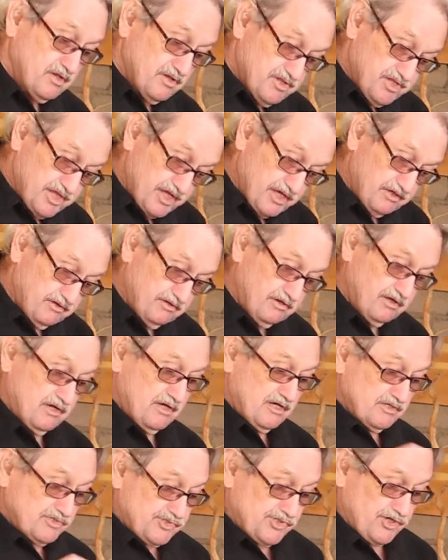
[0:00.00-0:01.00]

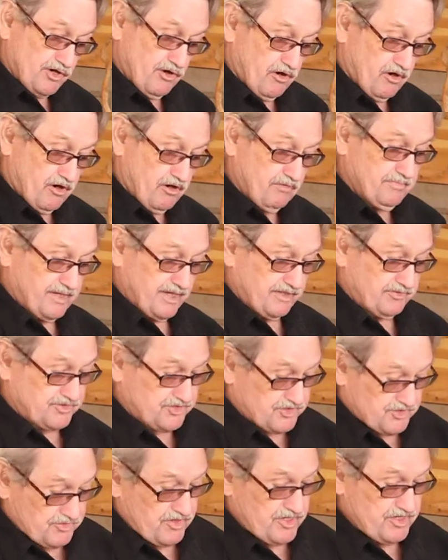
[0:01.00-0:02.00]
Then charm and
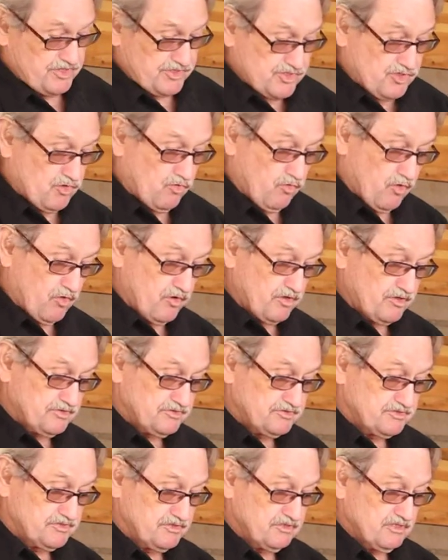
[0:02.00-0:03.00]
strange
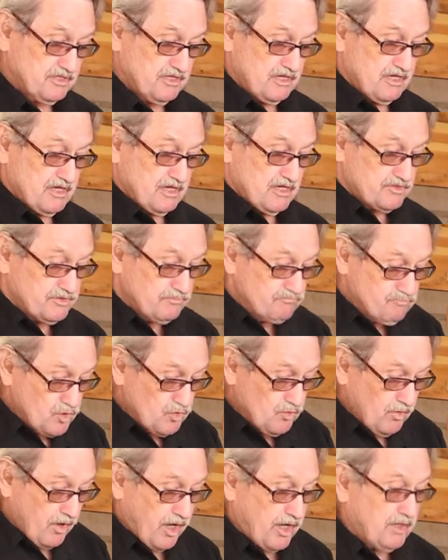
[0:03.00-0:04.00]
quarks, the
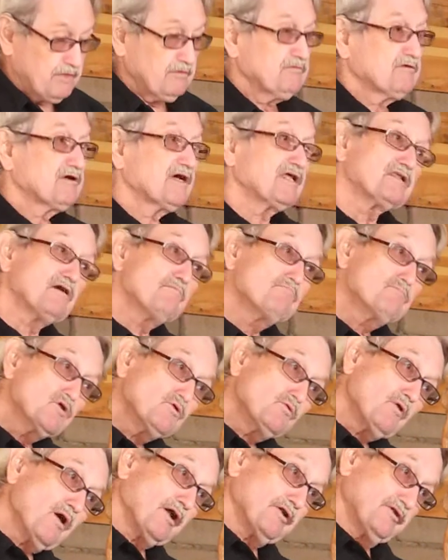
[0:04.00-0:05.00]
muon and the
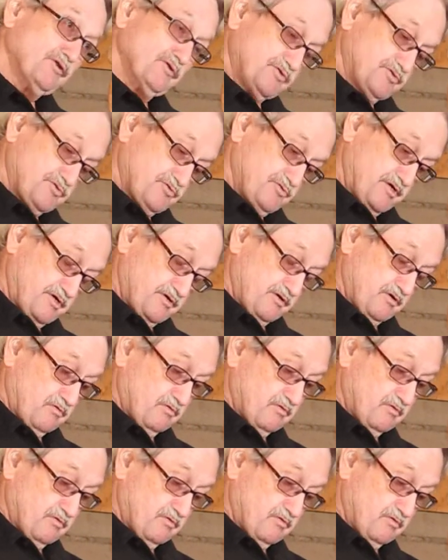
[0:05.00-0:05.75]
muon neutrino.